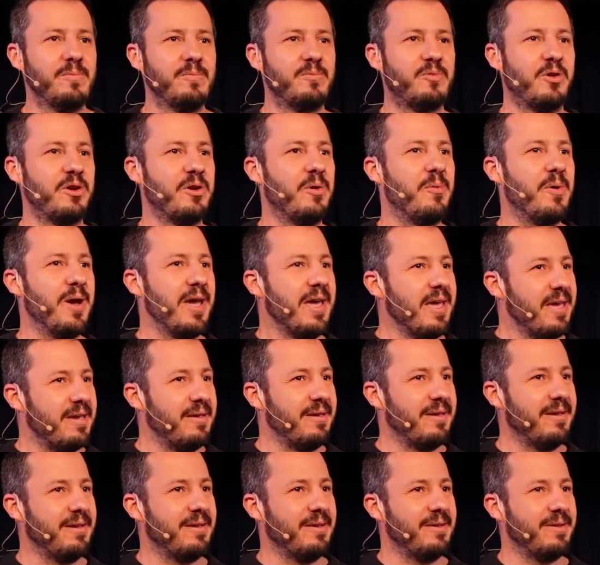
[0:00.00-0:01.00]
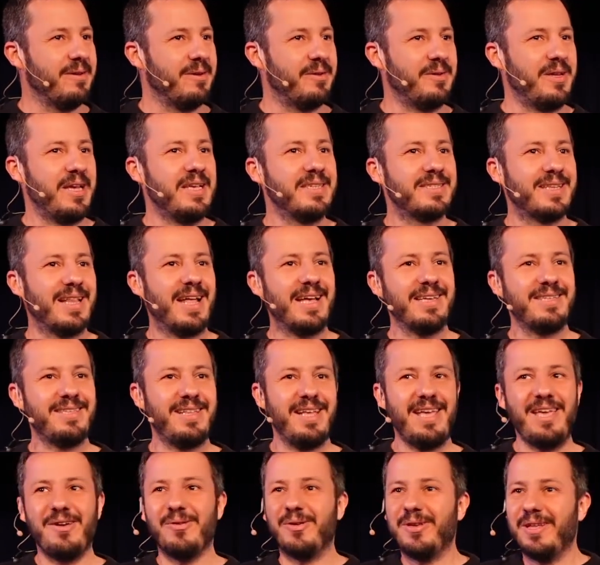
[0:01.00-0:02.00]
ran away on his last
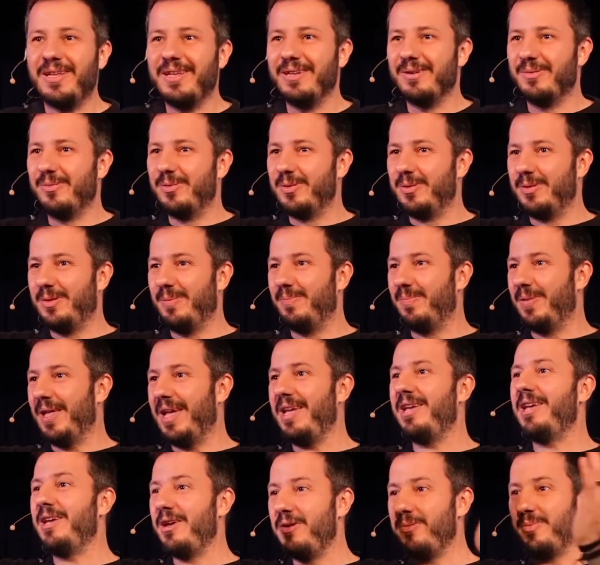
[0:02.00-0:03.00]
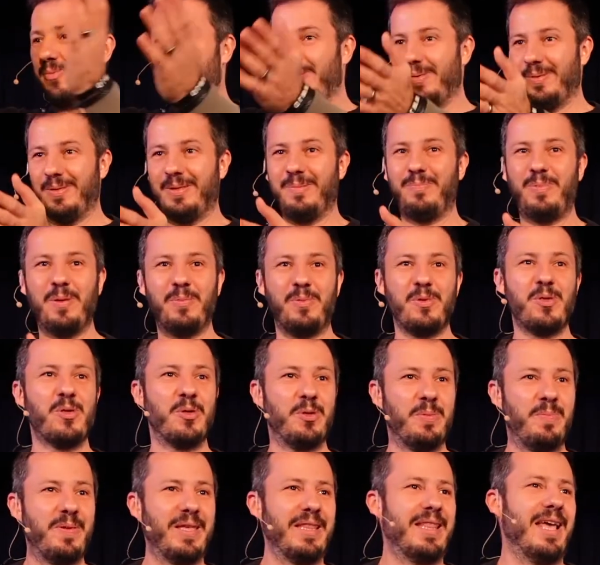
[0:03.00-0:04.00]
day, on the day the people
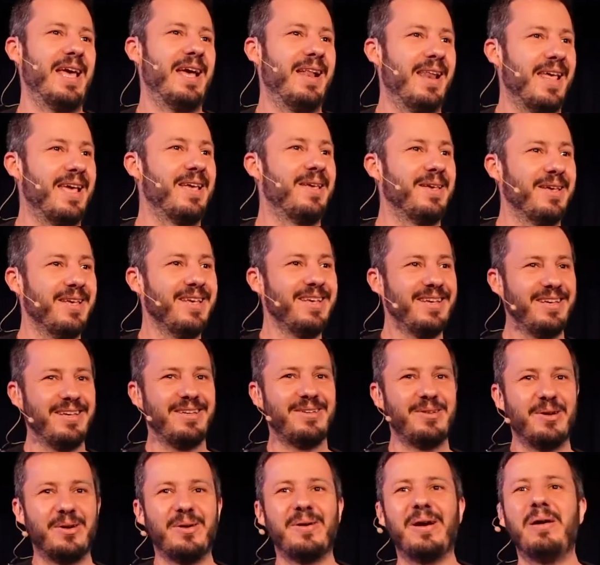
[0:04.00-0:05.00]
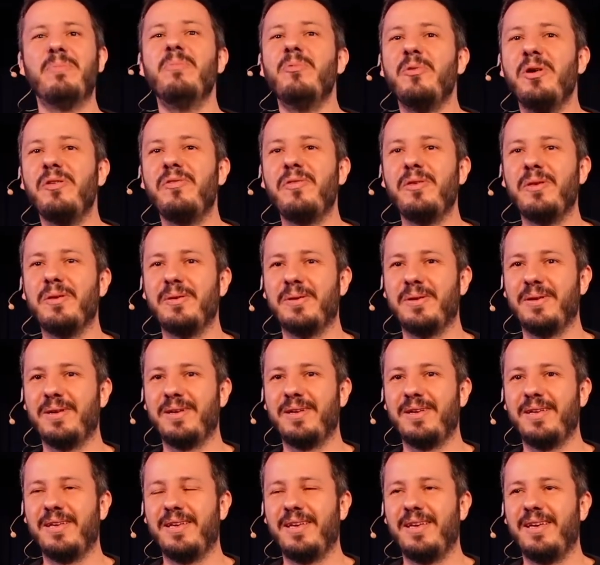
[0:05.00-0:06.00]
should be there. Like, no, I'm with you.
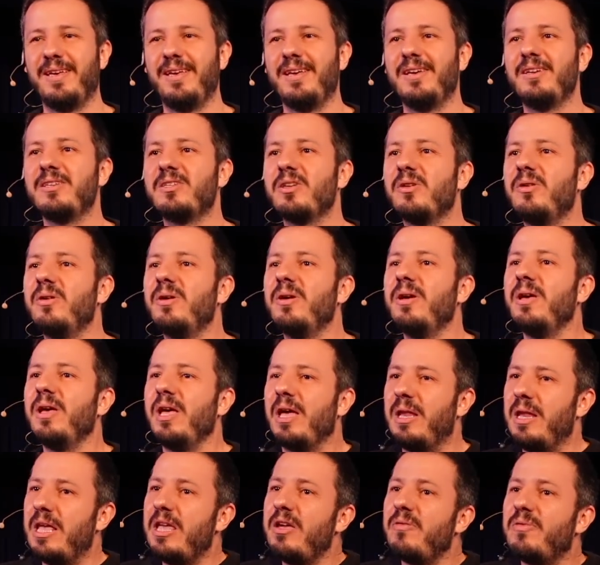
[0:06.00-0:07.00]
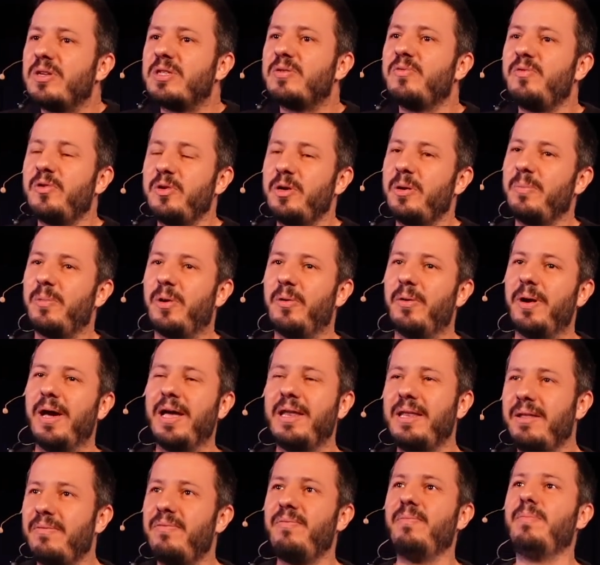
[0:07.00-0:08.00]
So, and he was vulnerable.
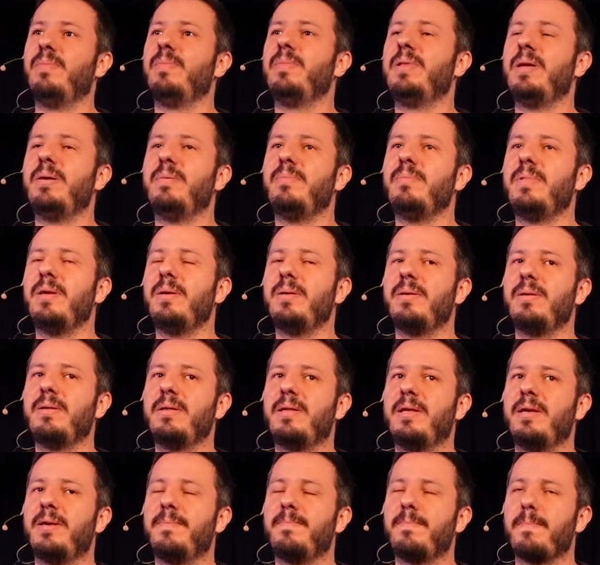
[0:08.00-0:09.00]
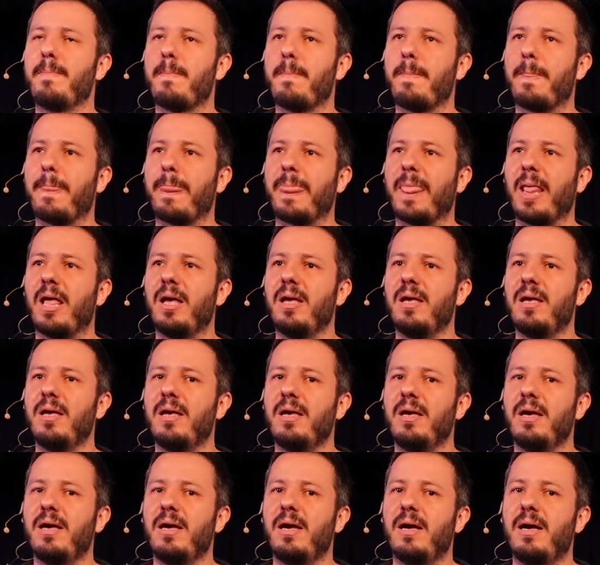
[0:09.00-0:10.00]
And the
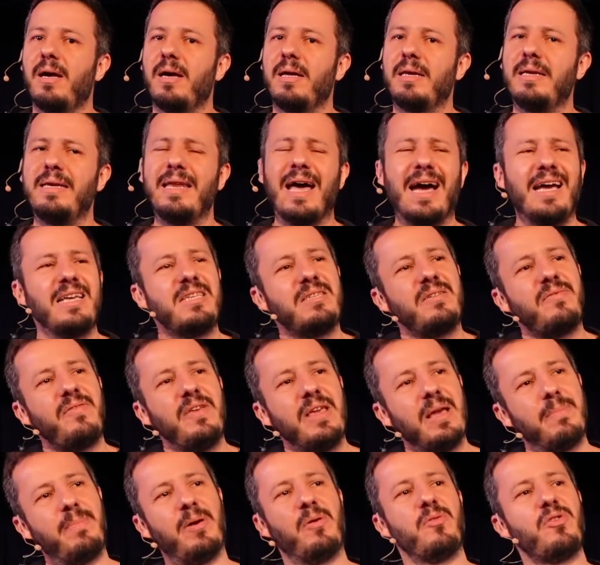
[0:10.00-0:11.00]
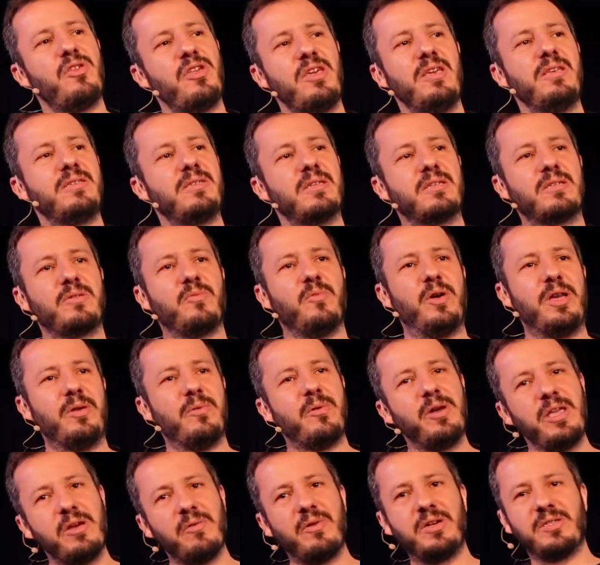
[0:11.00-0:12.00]
nice thing about Jesus,
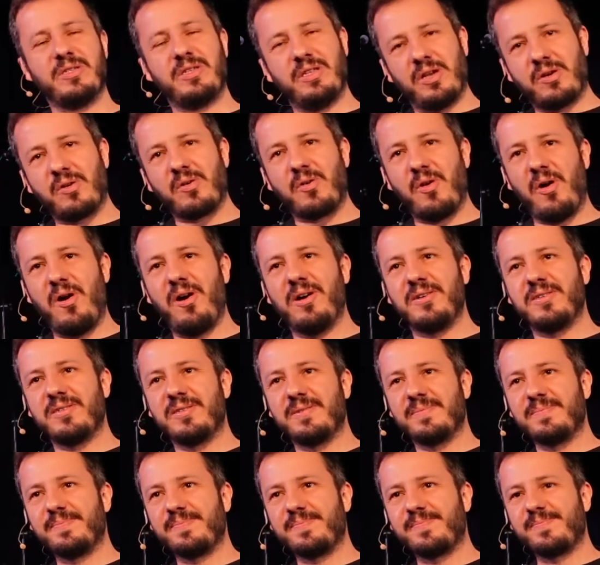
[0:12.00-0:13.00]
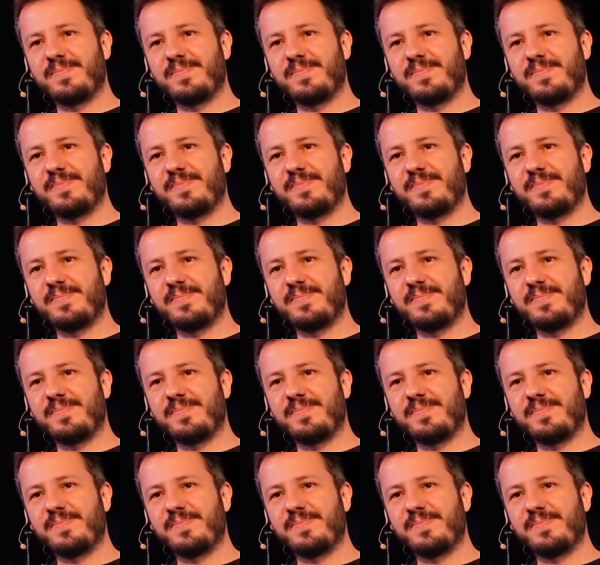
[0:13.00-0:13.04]
when he was on the cross,